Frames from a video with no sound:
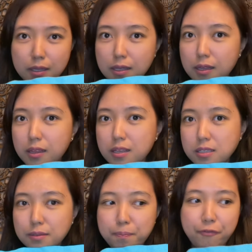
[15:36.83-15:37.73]

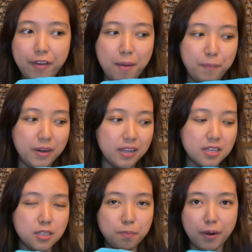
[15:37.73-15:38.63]
this fabric
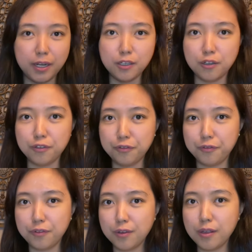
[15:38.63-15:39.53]
is part of
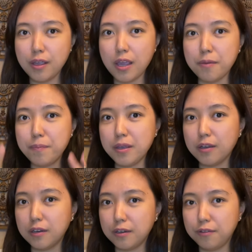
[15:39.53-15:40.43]
a
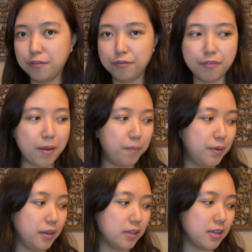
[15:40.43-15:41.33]
bigger
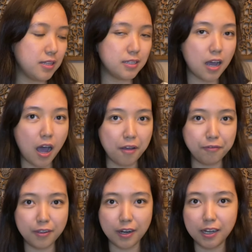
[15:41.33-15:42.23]
fabric. It's a
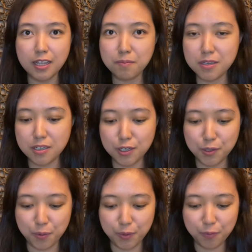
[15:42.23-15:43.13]
half yard. Let me just
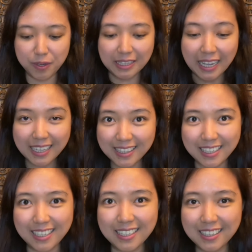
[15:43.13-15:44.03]
show you what I
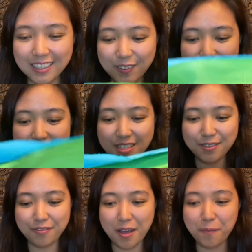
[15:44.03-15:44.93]
did on
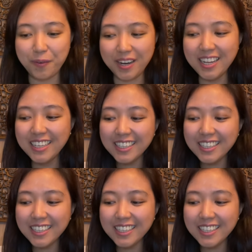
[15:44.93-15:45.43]
this fabric.